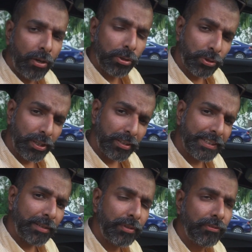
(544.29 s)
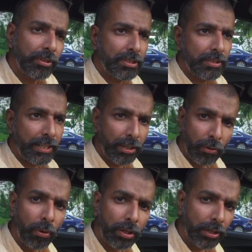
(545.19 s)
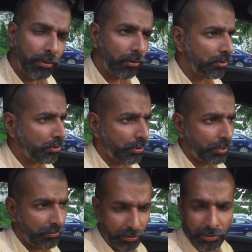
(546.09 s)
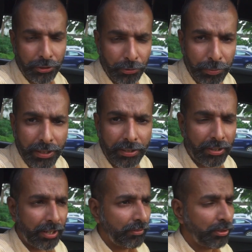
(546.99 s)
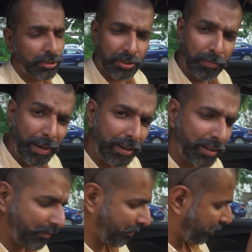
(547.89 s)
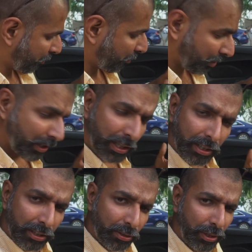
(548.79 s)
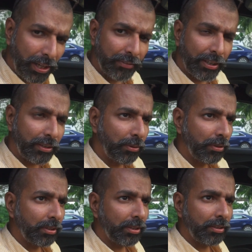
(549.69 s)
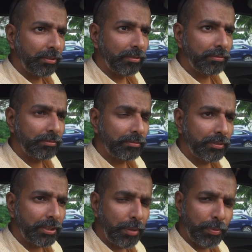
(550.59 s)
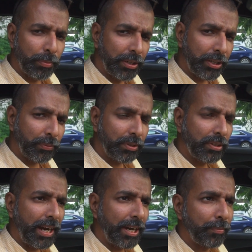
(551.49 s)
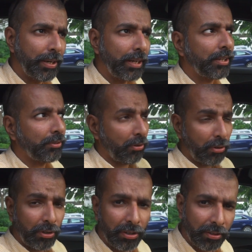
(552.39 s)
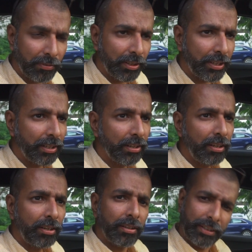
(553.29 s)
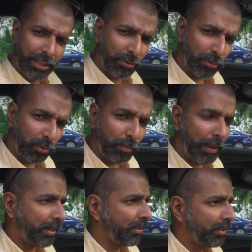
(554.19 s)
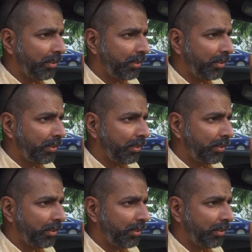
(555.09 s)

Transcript: Also, another segment first is hill hold control. So if you're a newbie driver or just a bad driver and don't have that whole capability with the handbrake, and you're on a hill, tend to roll back,